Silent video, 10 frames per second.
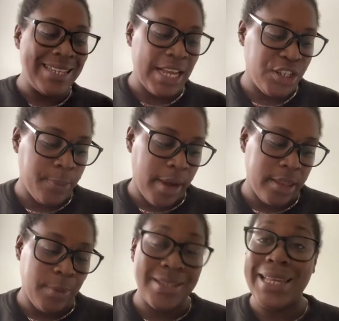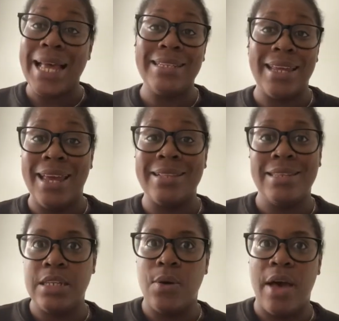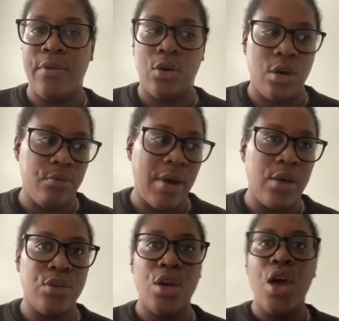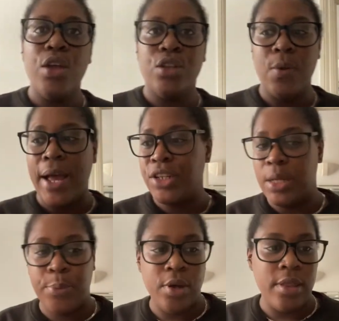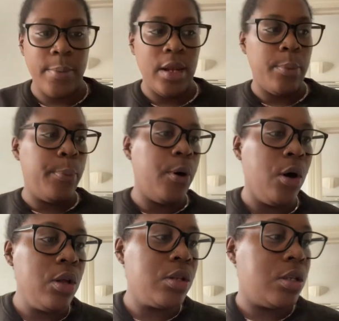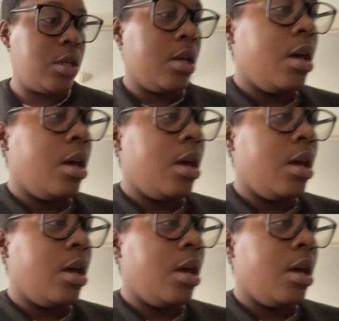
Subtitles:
actually buy them on Saturday and still haven't gotten around to actually putting them in the pot. So